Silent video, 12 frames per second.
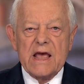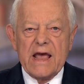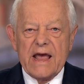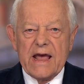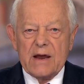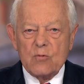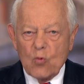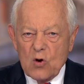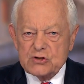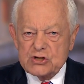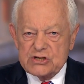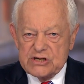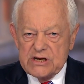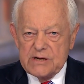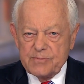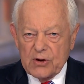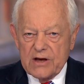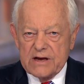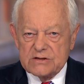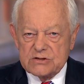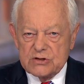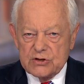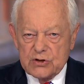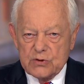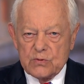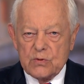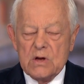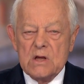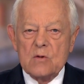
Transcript: and what she plans to do.